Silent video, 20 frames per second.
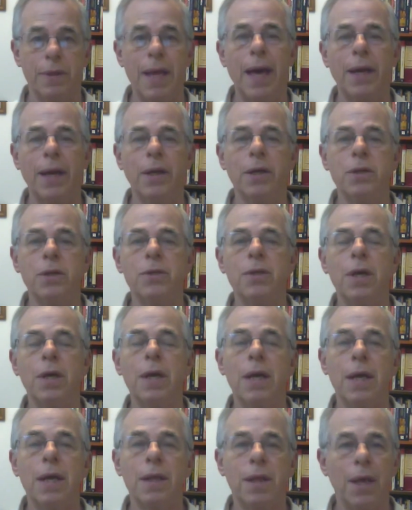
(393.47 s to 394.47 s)
that is,
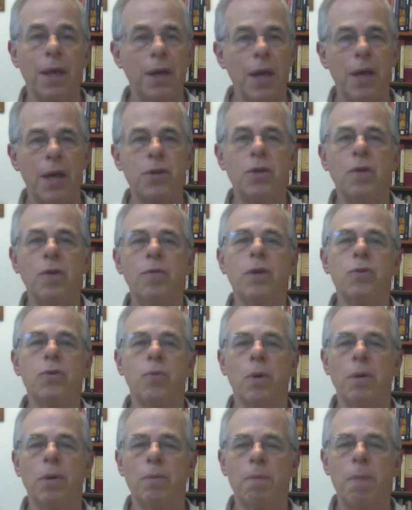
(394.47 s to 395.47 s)
the nation of
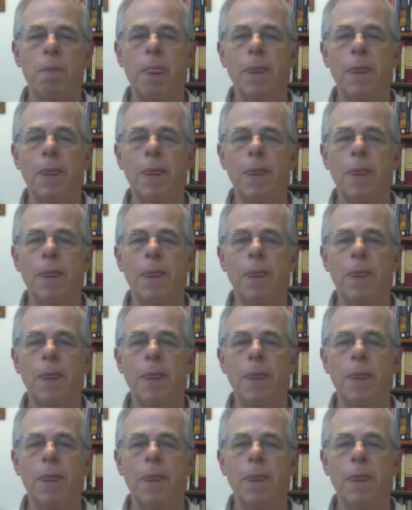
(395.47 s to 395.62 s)
Israel.